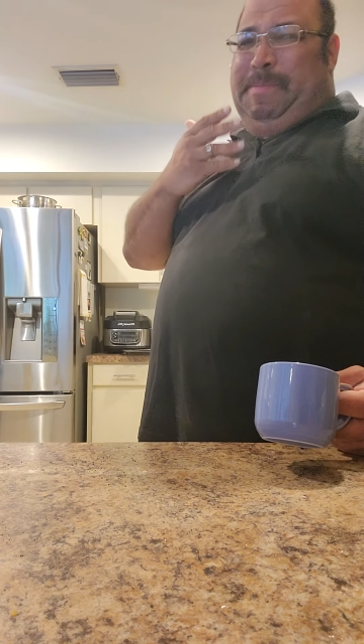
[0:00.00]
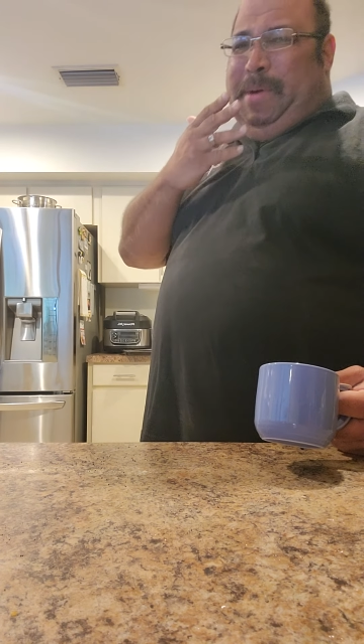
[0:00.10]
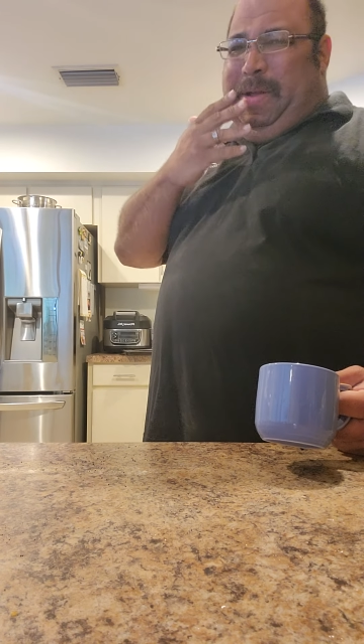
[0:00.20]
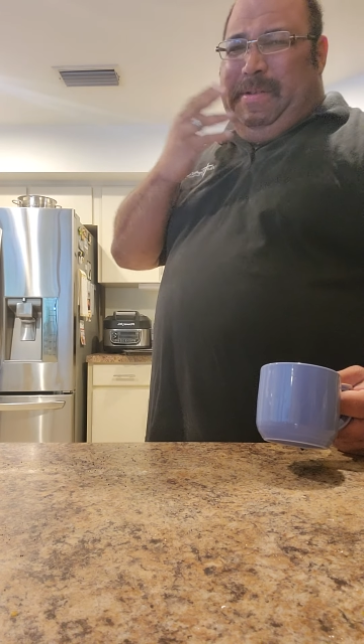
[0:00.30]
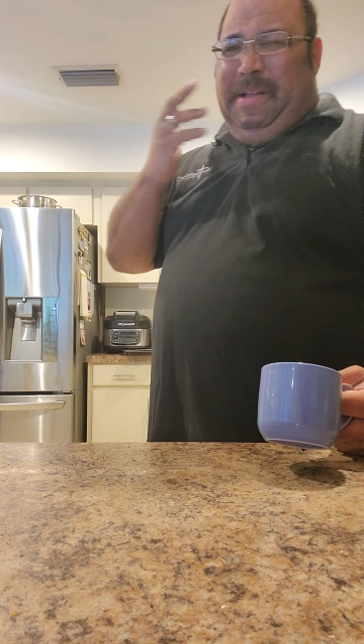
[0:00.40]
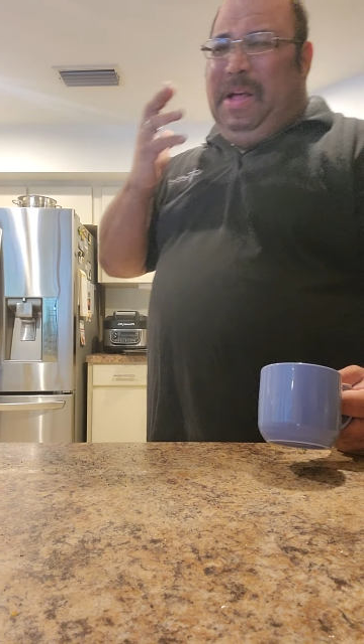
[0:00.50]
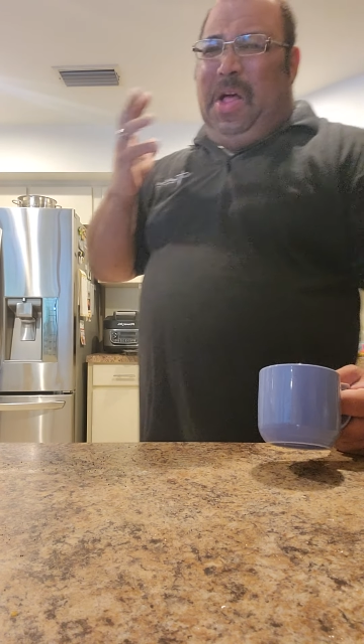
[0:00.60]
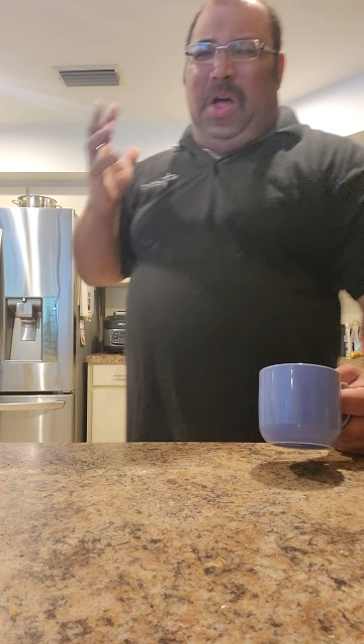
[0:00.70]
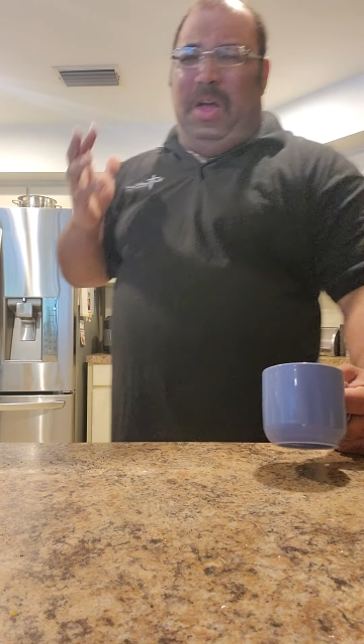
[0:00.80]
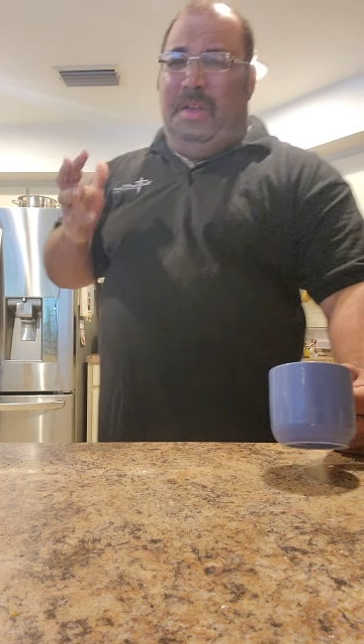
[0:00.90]
But
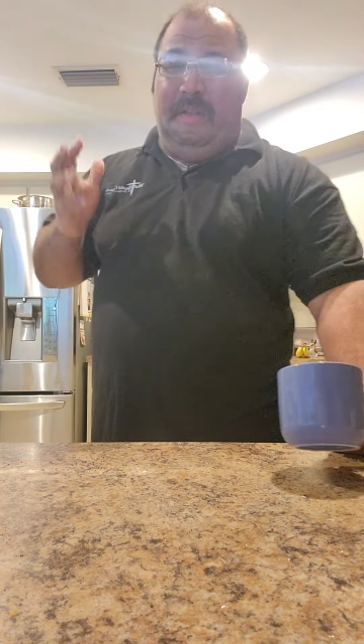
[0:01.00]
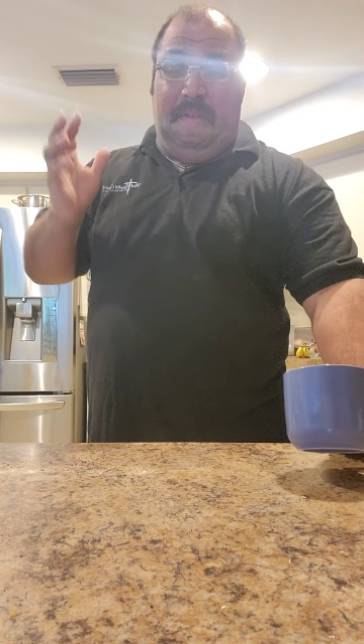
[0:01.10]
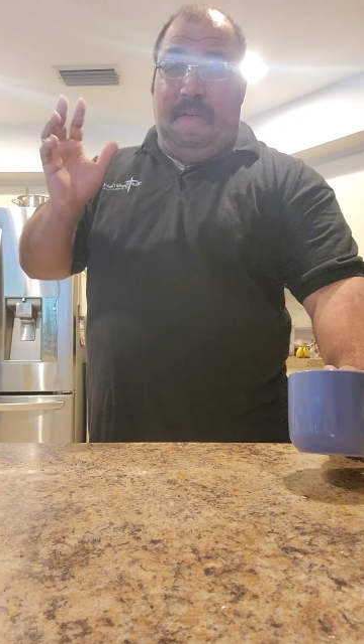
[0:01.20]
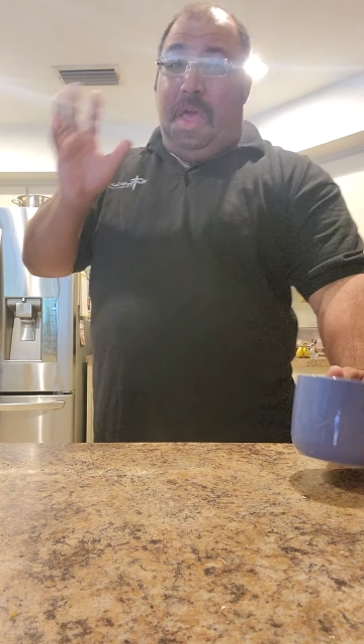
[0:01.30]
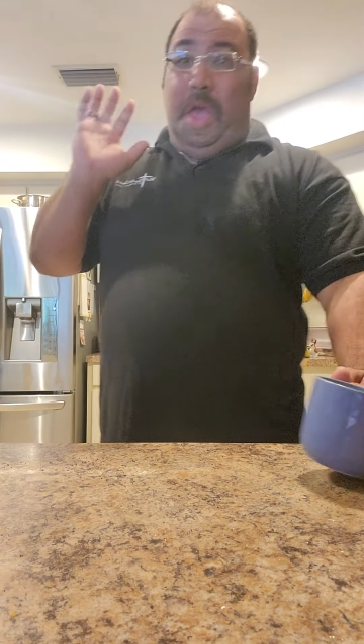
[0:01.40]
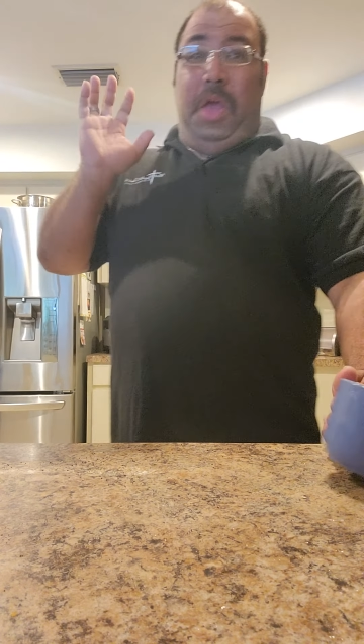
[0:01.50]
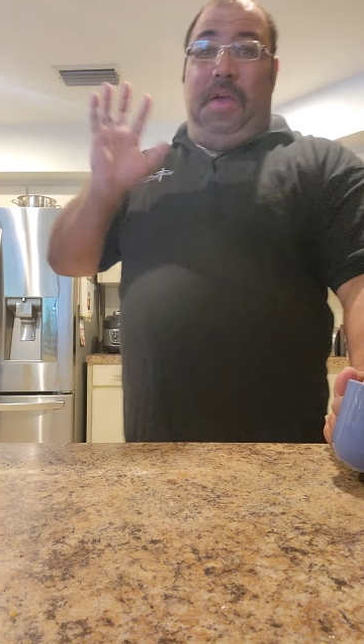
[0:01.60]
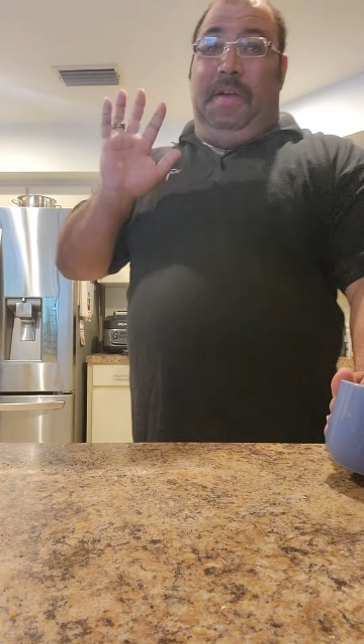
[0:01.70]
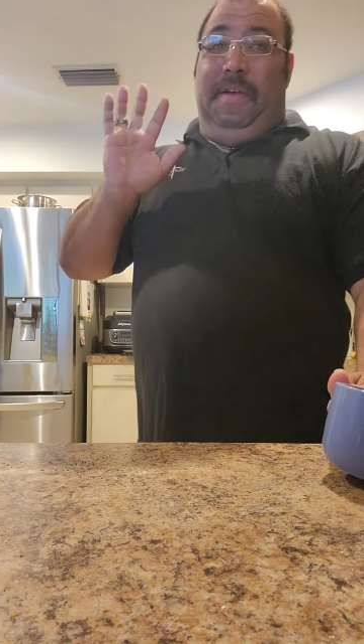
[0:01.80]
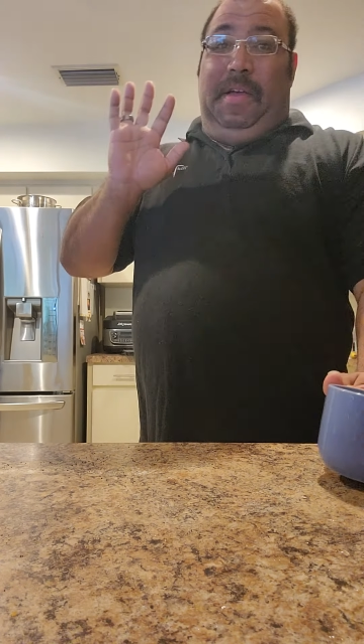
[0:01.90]
ugh,
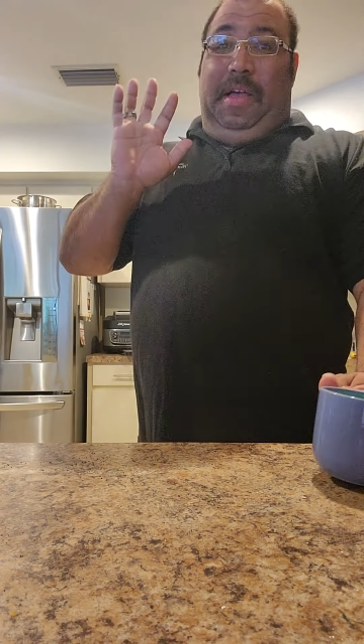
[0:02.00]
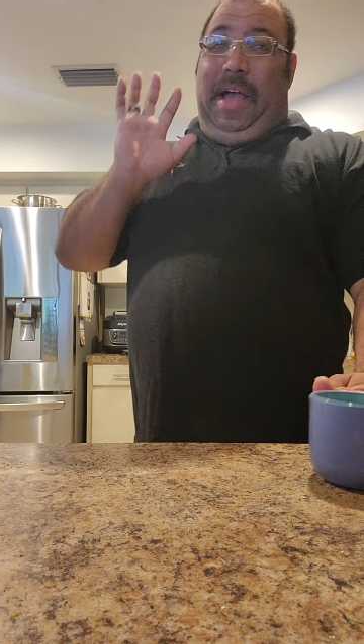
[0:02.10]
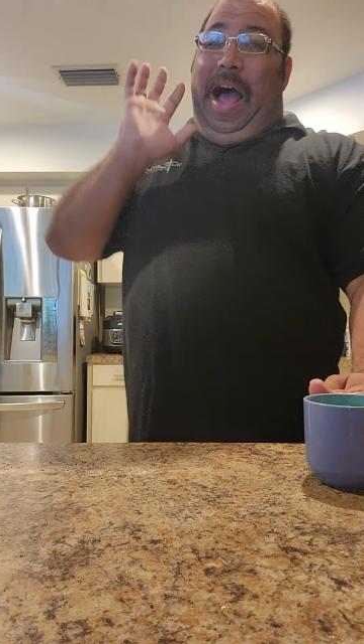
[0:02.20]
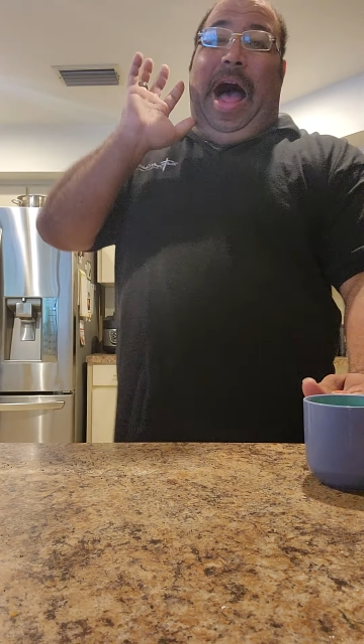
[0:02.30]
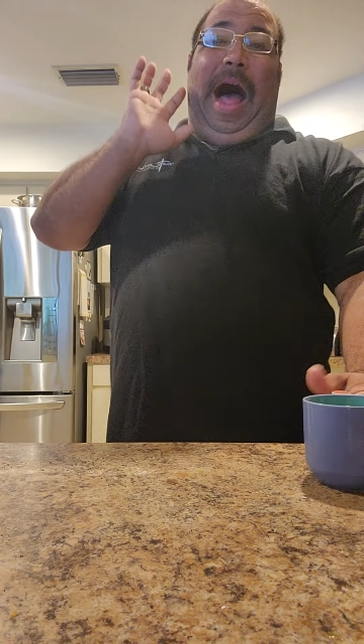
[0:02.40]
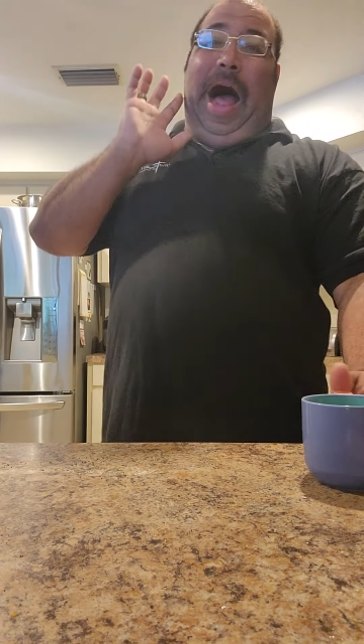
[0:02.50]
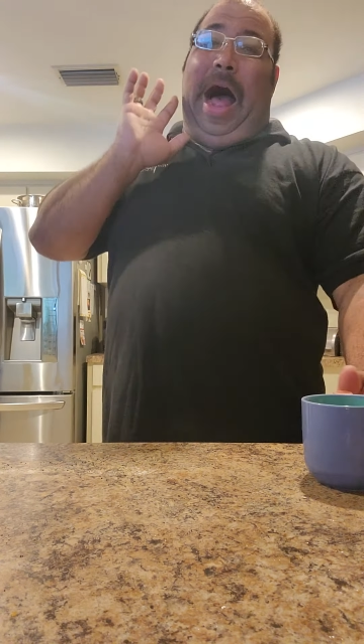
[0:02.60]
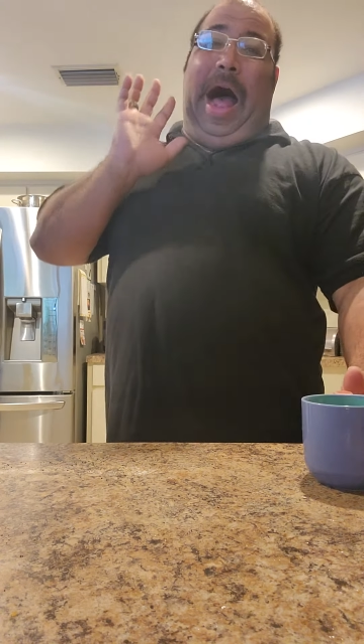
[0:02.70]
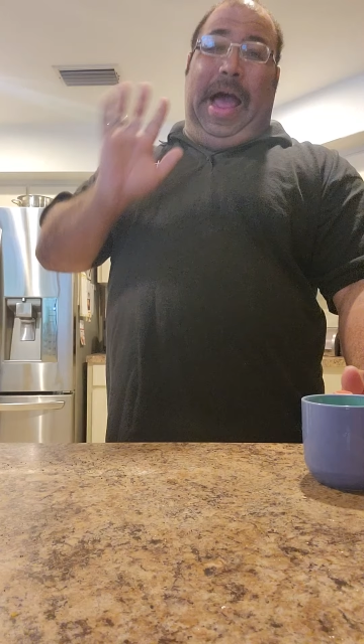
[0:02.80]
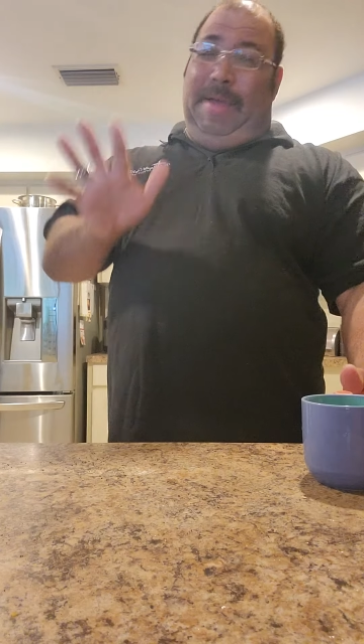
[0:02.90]

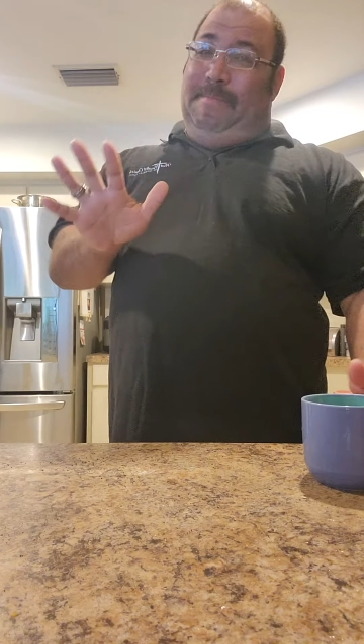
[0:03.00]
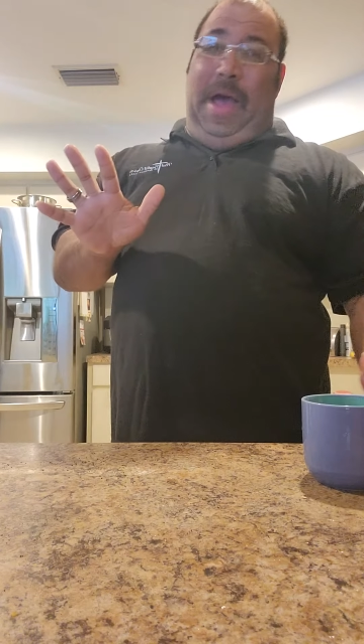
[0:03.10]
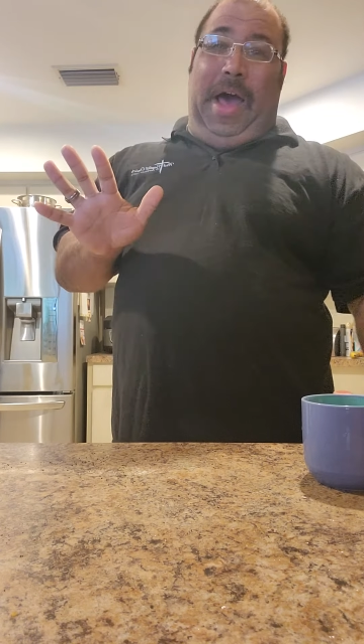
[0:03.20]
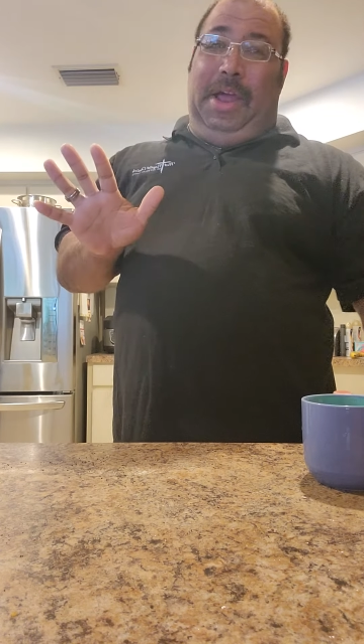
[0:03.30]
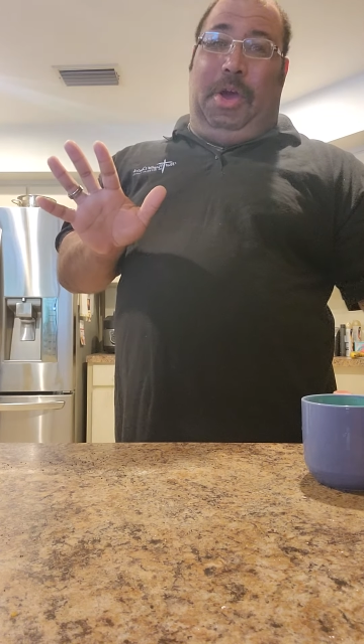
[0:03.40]
I am not a